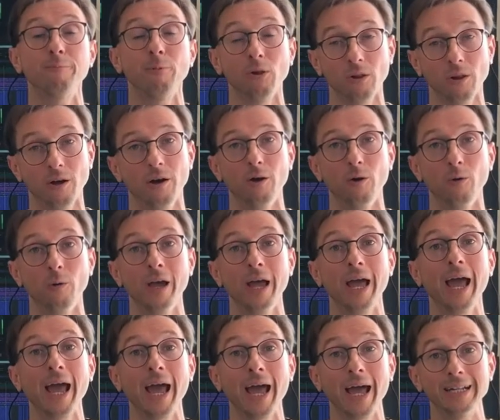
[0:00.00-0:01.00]
below
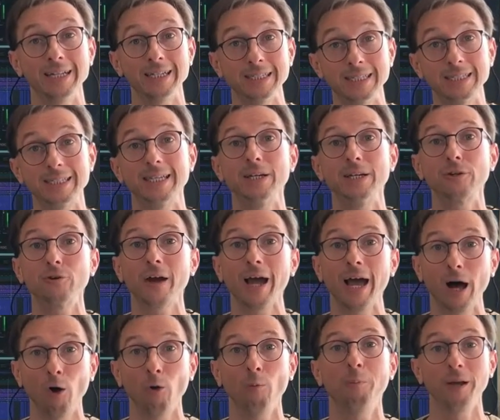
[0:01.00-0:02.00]
and consider
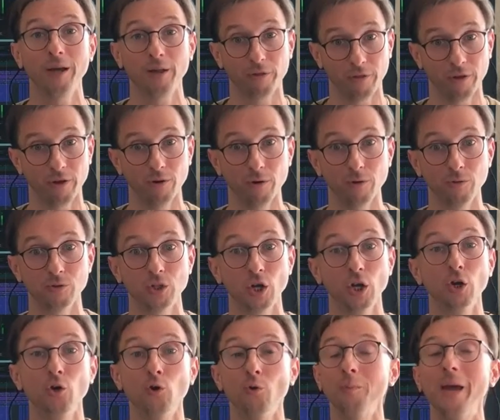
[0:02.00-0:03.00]
helping those
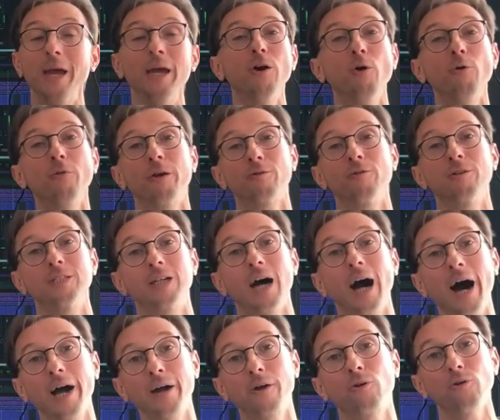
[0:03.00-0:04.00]
who may go their
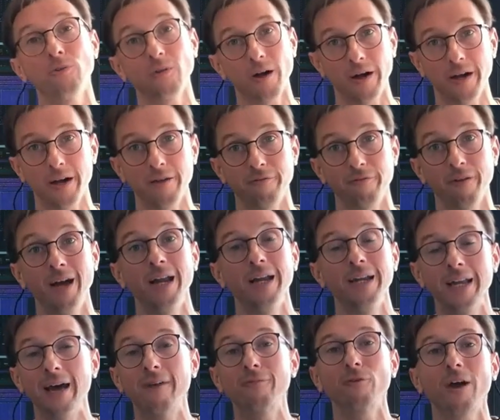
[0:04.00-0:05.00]
entire life
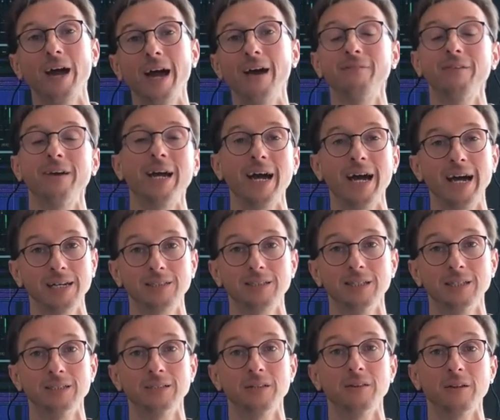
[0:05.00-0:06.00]
never having
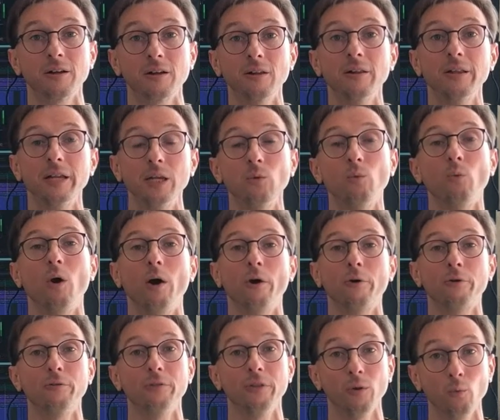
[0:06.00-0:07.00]
access to the clean
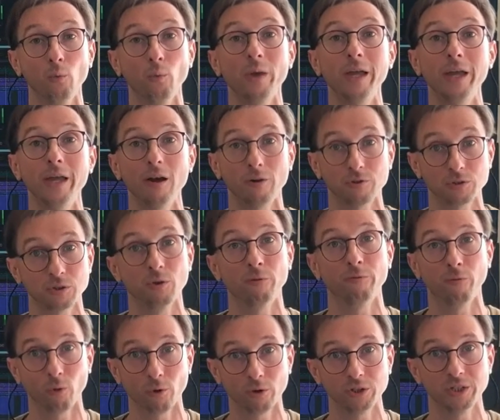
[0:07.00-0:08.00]
water that we are so
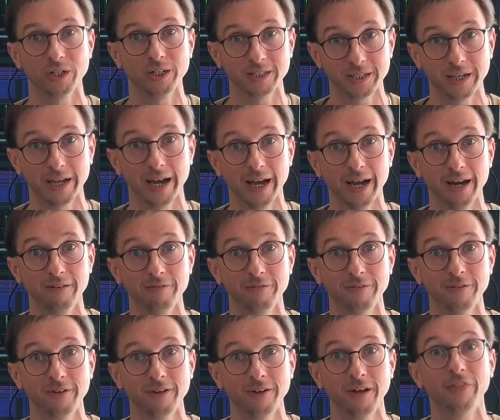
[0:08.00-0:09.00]
fortunate to have.
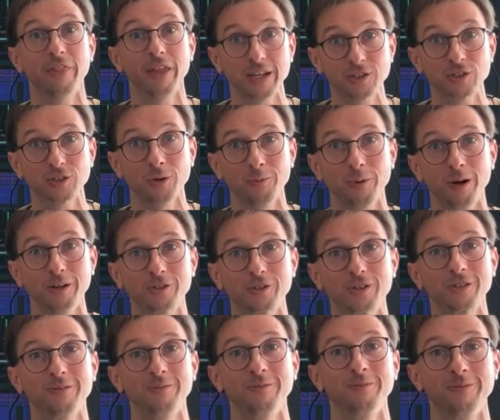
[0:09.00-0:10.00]
Thanks so
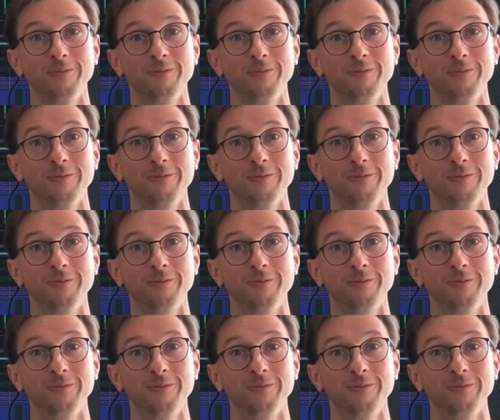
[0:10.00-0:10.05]
much.